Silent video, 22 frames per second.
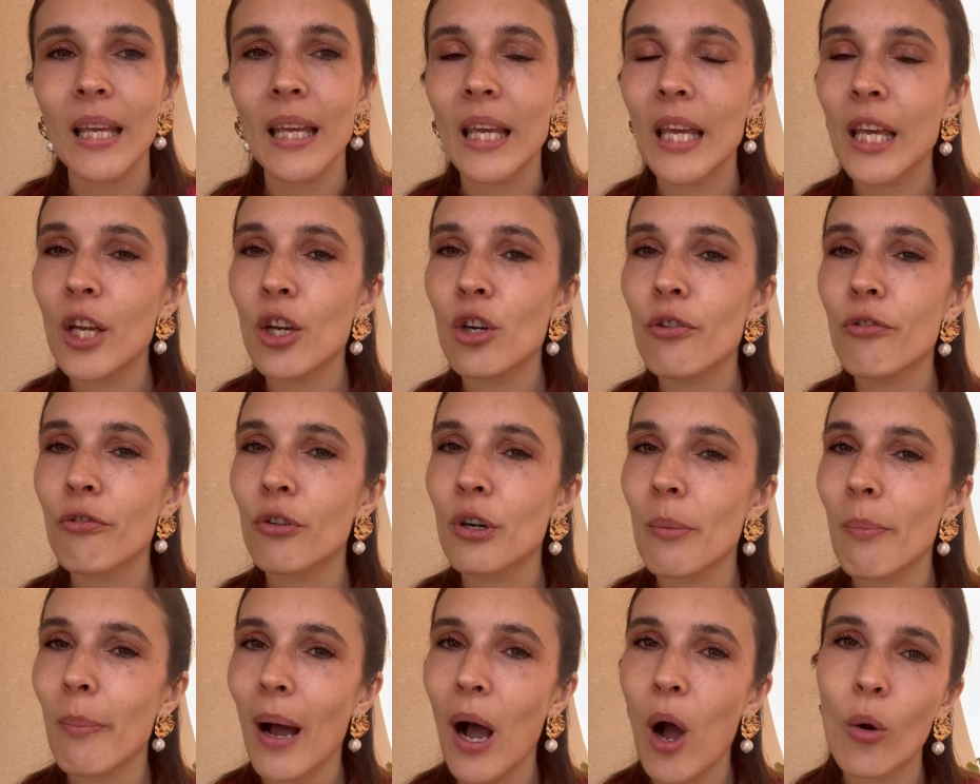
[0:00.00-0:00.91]
here
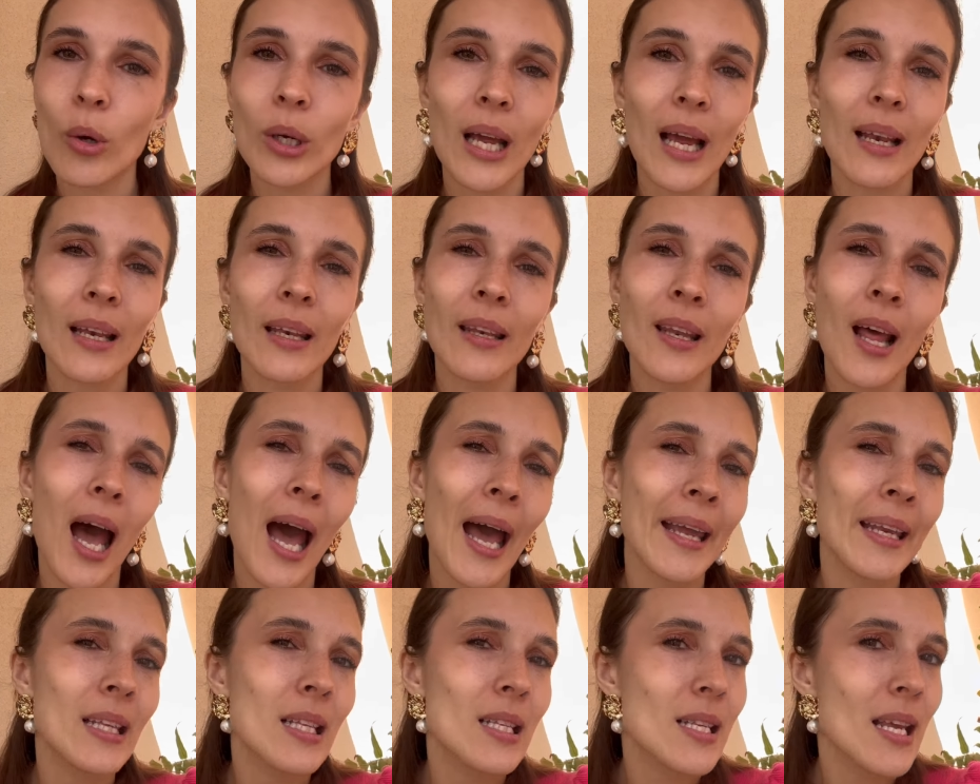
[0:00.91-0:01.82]
for about
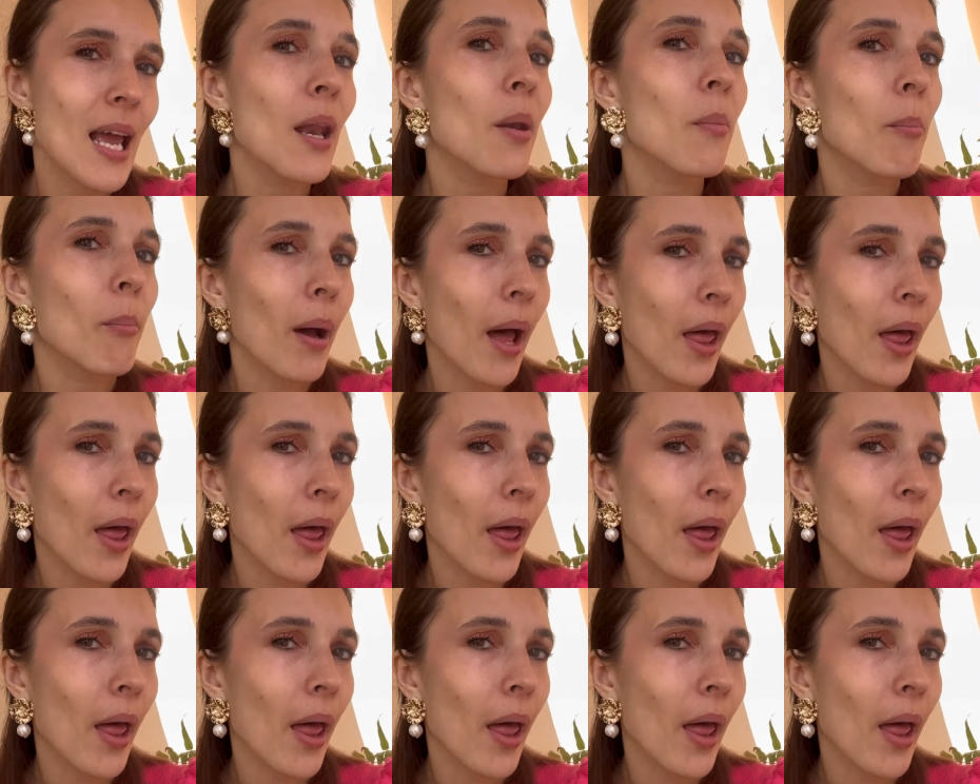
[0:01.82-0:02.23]
9-10